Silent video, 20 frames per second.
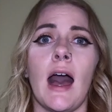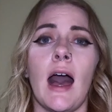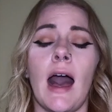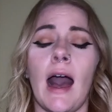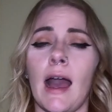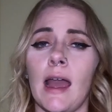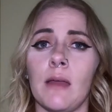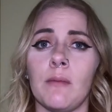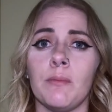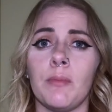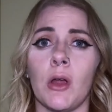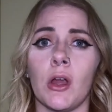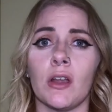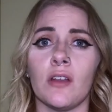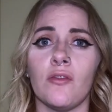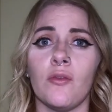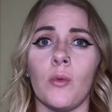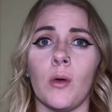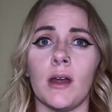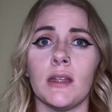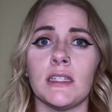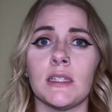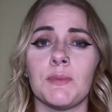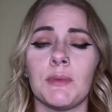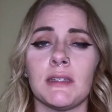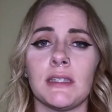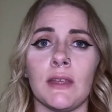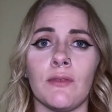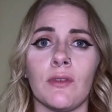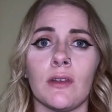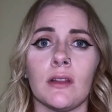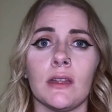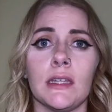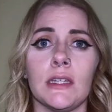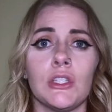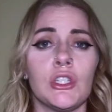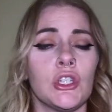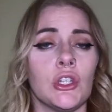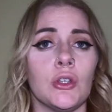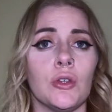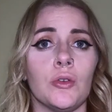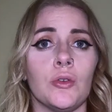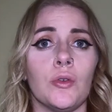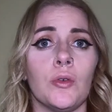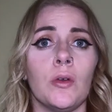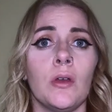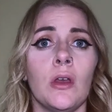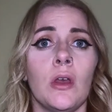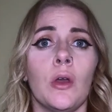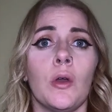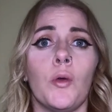I'm part of one specifically to